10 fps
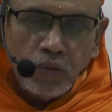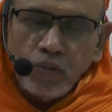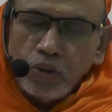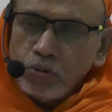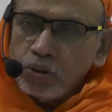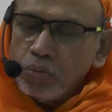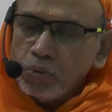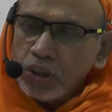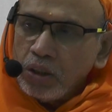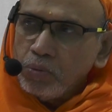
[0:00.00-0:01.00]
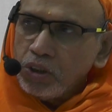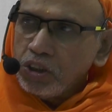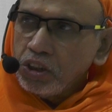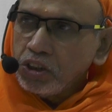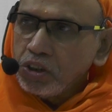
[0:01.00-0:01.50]
will do shamatha
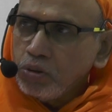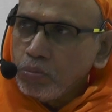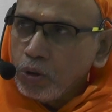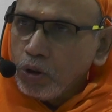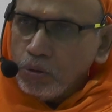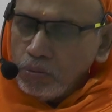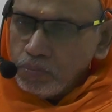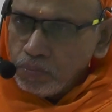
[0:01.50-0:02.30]
meditation tomorrow,